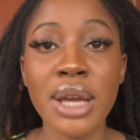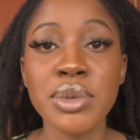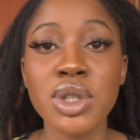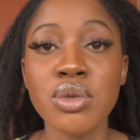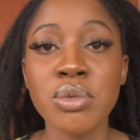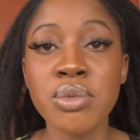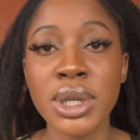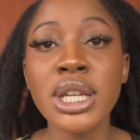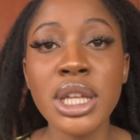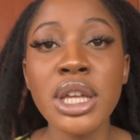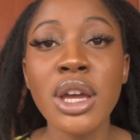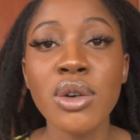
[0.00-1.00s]
I'm just
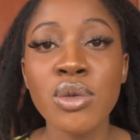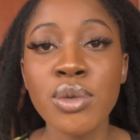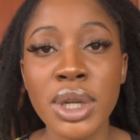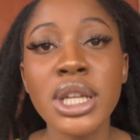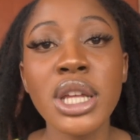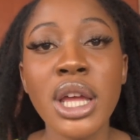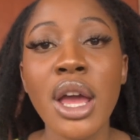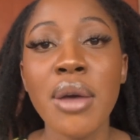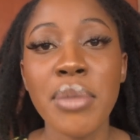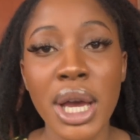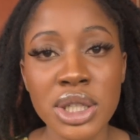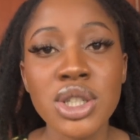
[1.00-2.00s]
really, really
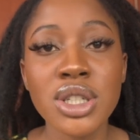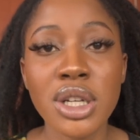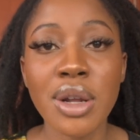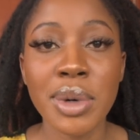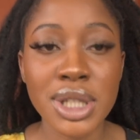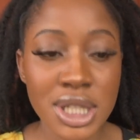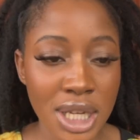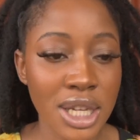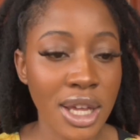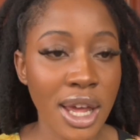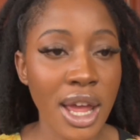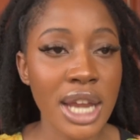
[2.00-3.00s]
passionate about
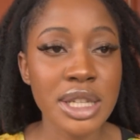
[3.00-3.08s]
skincare,